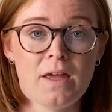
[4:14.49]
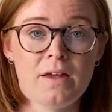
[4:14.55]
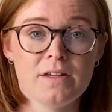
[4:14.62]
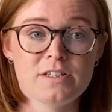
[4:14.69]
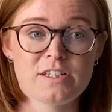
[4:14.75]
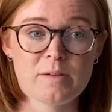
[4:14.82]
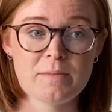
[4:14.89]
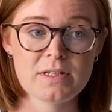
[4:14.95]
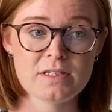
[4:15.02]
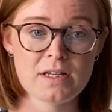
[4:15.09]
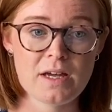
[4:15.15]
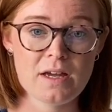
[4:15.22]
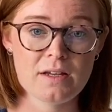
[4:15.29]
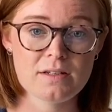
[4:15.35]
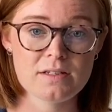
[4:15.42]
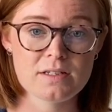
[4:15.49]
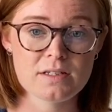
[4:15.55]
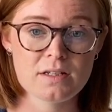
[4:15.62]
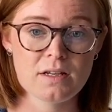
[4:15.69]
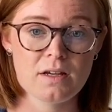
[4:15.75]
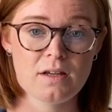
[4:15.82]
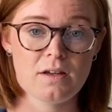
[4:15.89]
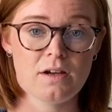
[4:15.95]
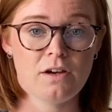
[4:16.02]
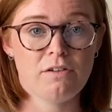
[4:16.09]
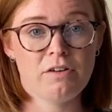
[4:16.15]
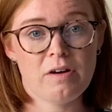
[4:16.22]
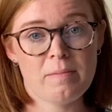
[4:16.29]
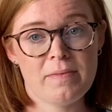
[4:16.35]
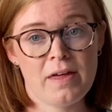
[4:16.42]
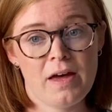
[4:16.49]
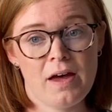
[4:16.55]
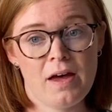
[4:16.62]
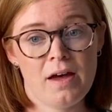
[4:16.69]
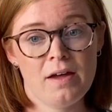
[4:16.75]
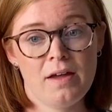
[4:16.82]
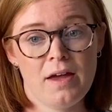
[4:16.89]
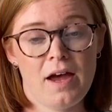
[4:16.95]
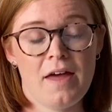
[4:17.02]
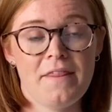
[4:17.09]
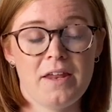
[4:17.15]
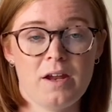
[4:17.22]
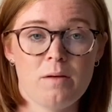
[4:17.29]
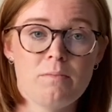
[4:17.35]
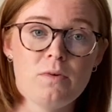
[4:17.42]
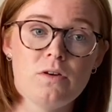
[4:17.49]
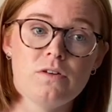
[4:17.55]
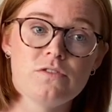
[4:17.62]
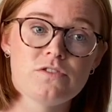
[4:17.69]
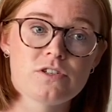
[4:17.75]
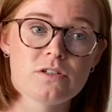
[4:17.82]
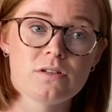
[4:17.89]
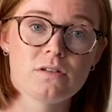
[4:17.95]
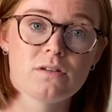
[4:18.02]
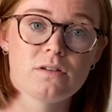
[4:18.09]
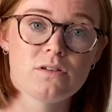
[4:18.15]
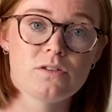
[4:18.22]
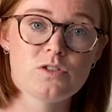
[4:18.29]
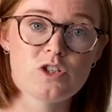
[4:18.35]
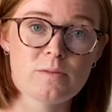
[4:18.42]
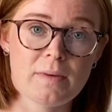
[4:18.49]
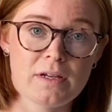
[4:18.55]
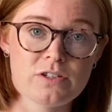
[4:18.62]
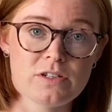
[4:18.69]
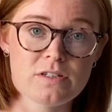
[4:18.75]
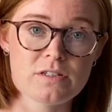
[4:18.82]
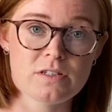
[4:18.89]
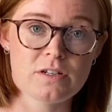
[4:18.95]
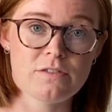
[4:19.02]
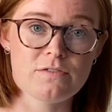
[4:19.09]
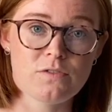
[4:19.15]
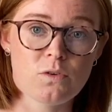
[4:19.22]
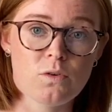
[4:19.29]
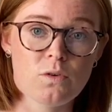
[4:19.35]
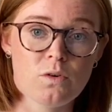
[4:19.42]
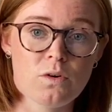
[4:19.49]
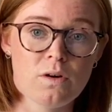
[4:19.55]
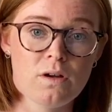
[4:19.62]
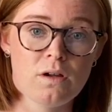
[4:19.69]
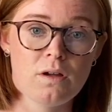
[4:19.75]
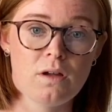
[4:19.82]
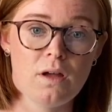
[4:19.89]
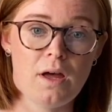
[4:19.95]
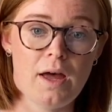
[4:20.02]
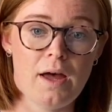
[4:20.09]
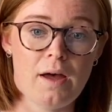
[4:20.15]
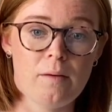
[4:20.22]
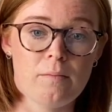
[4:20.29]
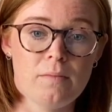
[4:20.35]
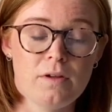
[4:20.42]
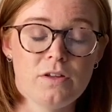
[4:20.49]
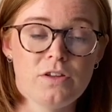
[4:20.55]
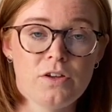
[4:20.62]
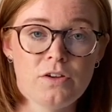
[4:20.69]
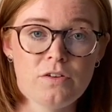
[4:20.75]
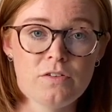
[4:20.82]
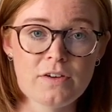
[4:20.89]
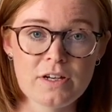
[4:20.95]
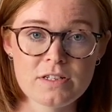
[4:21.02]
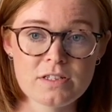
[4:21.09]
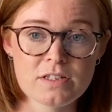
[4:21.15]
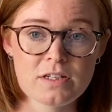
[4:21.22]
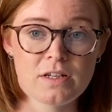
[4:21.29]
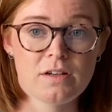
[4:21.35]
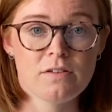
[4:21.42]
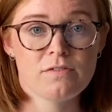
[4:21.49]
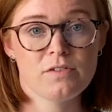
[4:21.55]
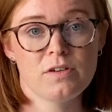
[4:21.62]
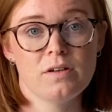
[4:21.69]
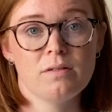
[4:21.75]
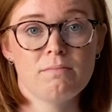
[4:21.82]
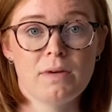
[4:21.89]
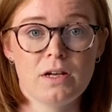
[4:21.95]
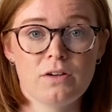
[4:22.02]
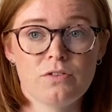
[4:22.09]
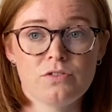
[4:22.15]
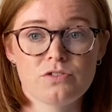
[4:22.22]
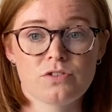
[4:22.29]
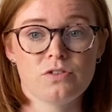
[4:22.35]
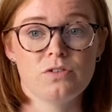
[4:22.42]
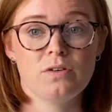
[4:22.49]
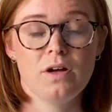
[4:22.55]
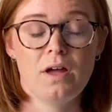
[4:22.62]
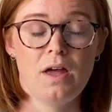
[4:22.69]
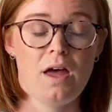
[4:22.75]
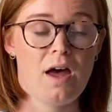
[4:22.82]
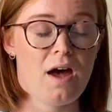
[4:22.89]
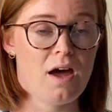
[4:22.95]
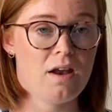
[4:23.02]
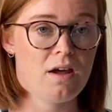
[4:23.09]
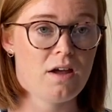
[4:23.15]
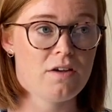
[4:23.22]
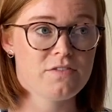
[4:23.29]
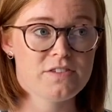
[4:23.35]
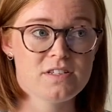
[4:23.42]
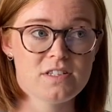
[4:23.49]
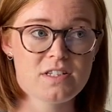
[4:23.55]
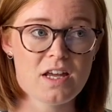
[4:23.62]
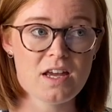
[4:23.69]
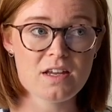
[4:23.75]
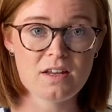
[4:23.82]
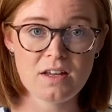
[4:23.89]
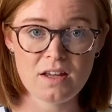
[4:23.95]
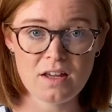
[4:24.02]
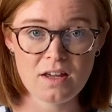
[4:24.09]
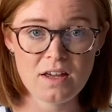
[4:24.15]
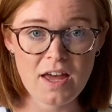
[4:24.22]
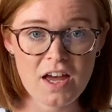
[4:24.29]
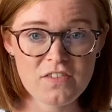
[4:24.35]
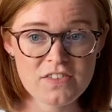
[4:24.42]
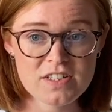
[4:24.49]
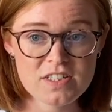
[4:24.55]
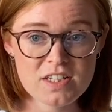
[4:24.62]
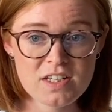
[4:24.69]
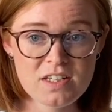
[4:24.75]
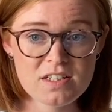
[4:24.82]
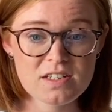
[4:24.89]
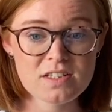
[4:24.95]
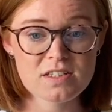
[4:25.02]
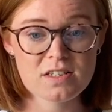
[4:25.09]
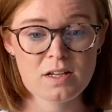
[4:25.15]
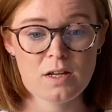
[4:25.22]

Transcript: Somerset. I grew up there, and then I moved to Manchester for university, for medical school, and I have stayed here ever since.